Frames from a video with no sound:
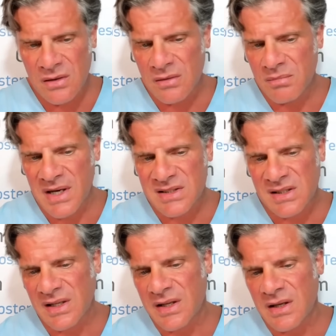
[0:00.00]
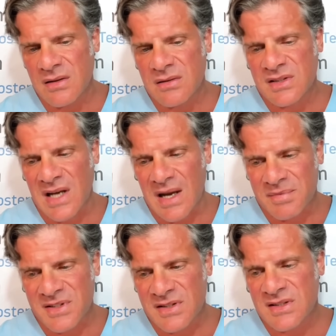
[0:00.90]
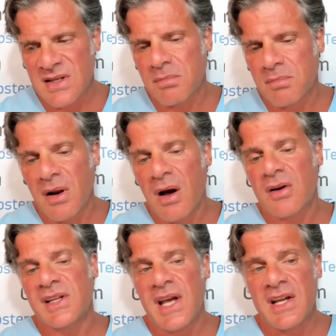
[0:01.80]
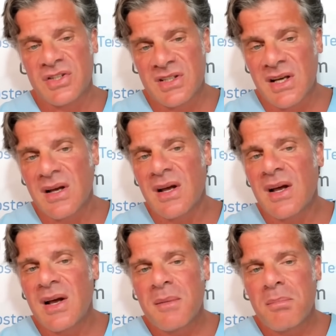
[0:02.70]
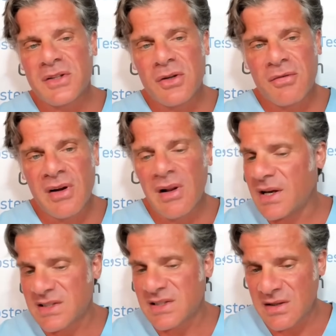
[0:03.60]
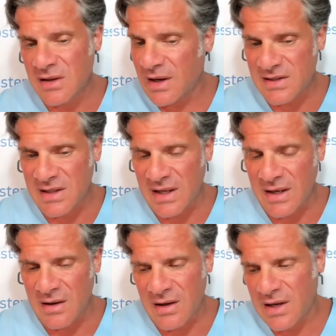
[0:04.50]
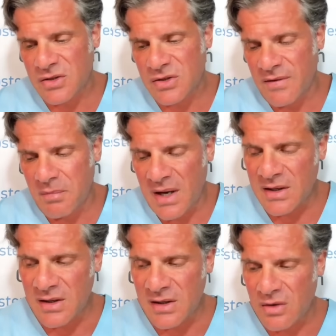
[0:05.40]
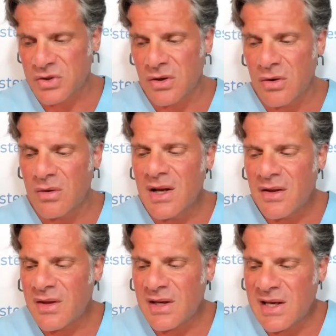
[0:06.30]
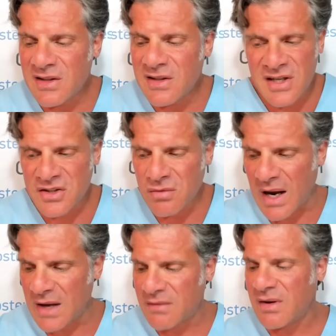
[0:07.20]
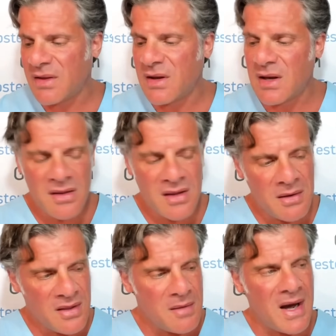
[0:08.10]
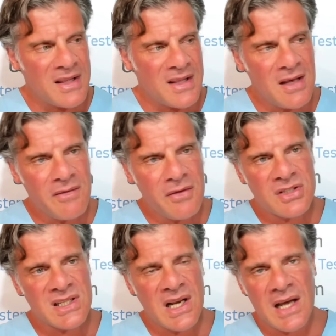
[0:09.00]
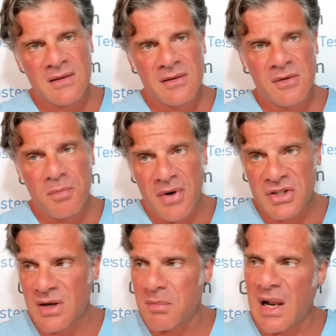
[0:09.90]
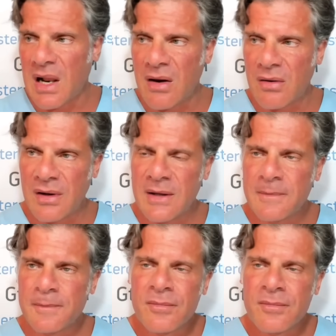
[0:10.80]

so basically substances that block DHT, but you feel less of a man, you know, so they kill sex drive and they might give you a slight depression and melancholy.